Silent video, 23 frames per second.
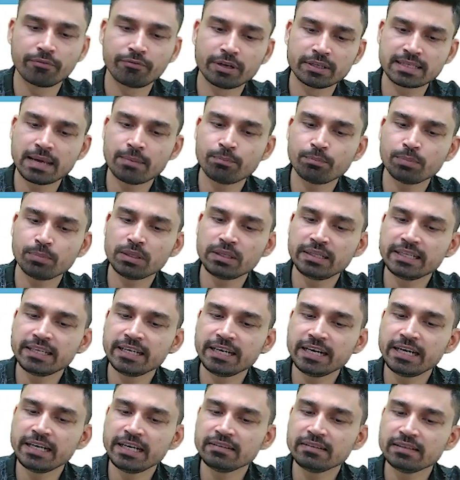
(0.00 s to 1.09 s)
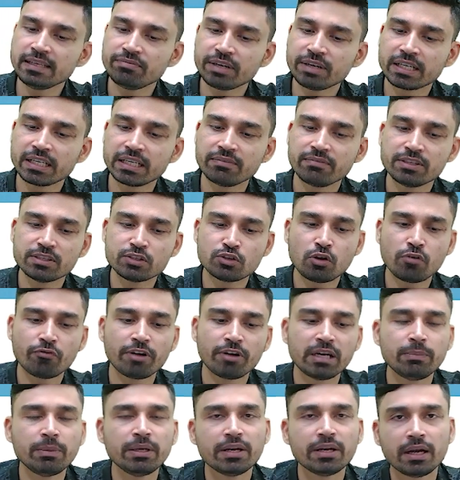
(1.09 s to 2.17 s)
For example, degrading the effectiveness of
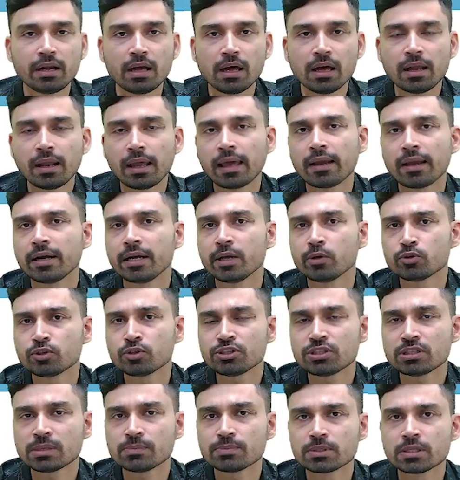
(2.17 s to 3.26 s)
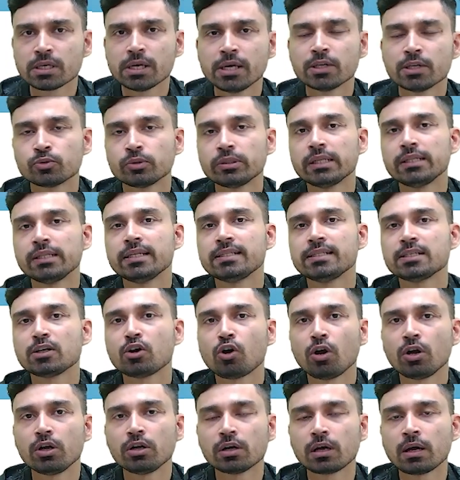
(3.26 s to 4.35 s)
enemy radar and radio systems so that there is a
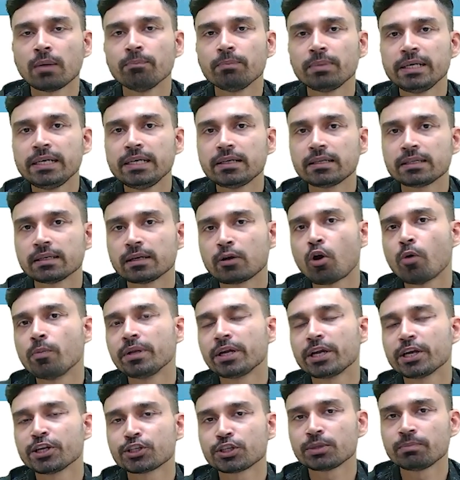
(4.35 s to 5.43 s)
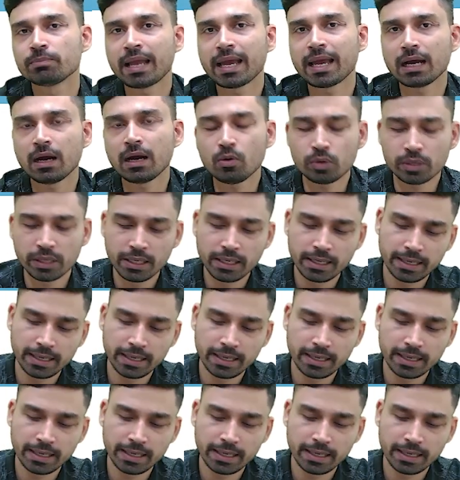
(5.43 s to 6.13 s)
complete communication blackout,